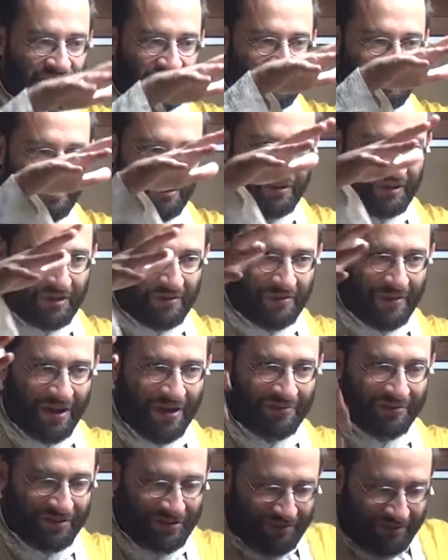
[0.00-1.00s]
He's very
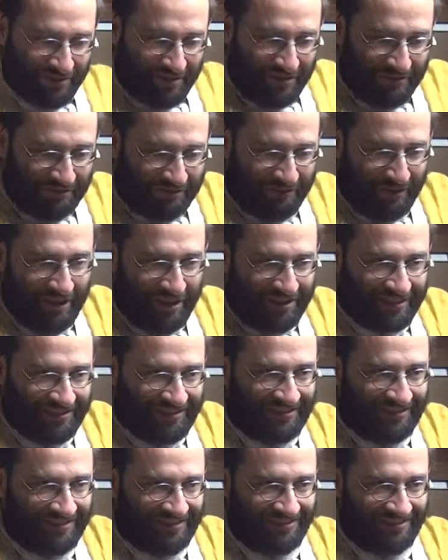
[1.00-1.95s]
round, he's very fat.